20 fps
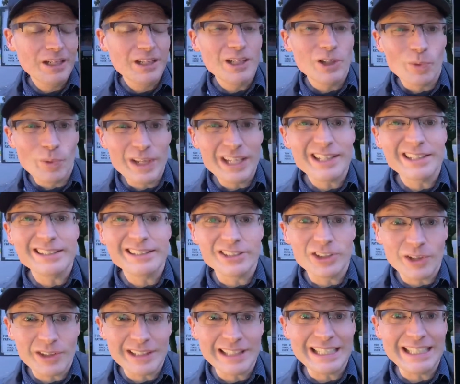We could
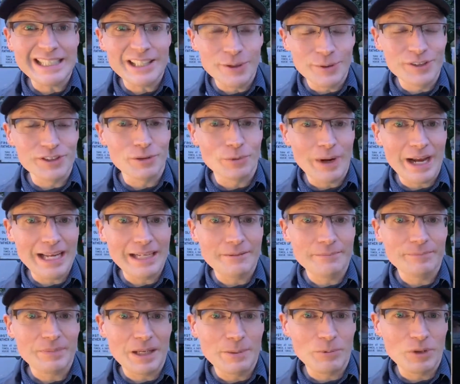certainly use the rain.
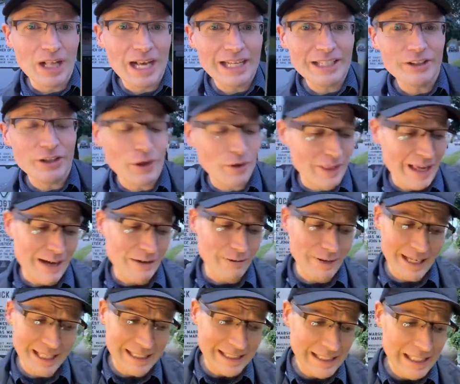I'm glad you know that,
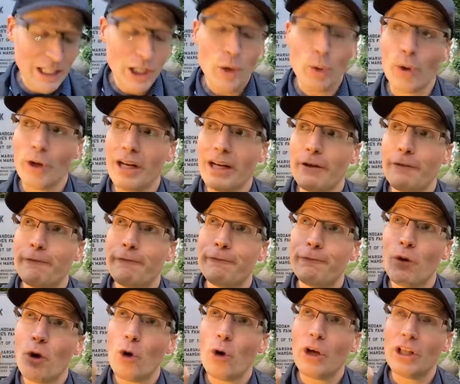Rick. We're in a
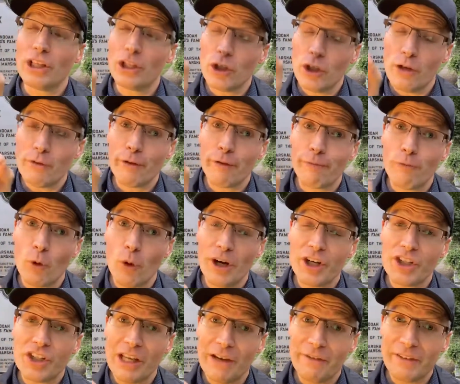little over
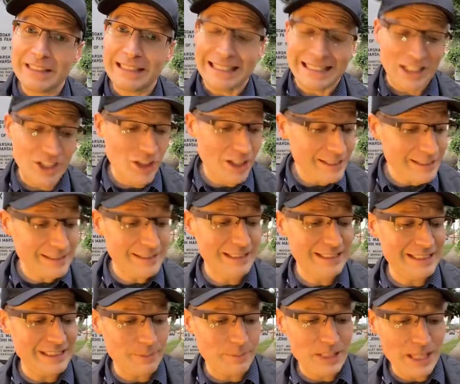4-inch deficit just
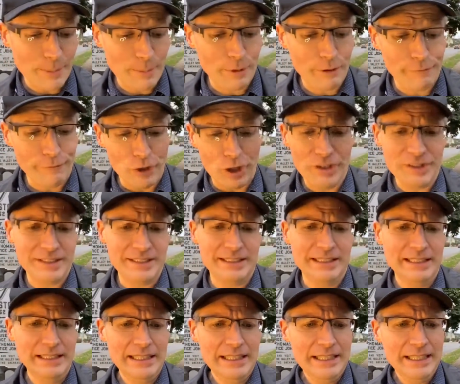since September 1st.
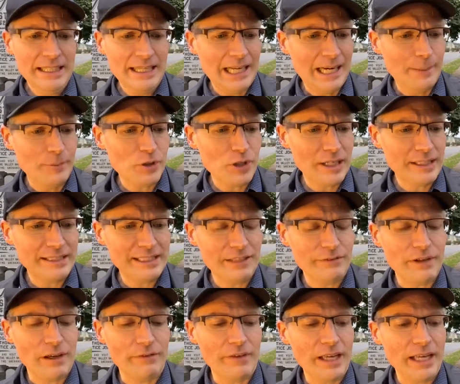And I'm trying to see
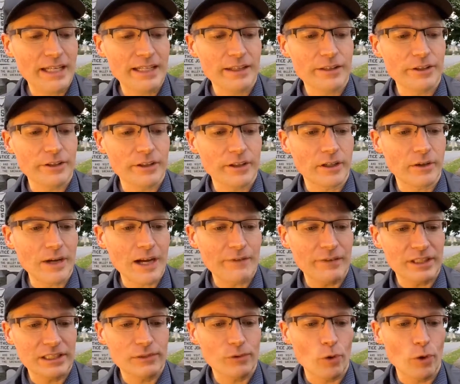if I have any other good
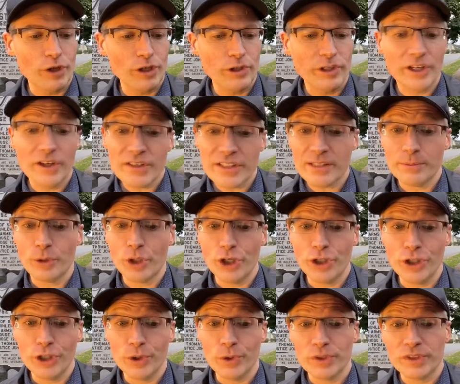graphics for you. Here's some good
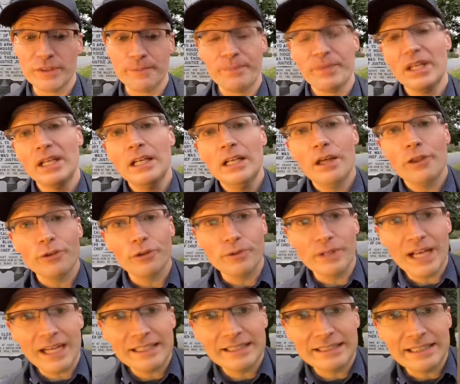news. Through
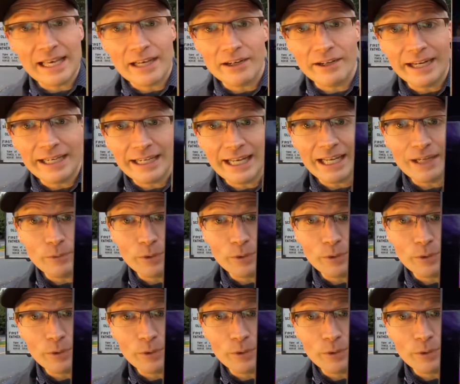next Saturday night, we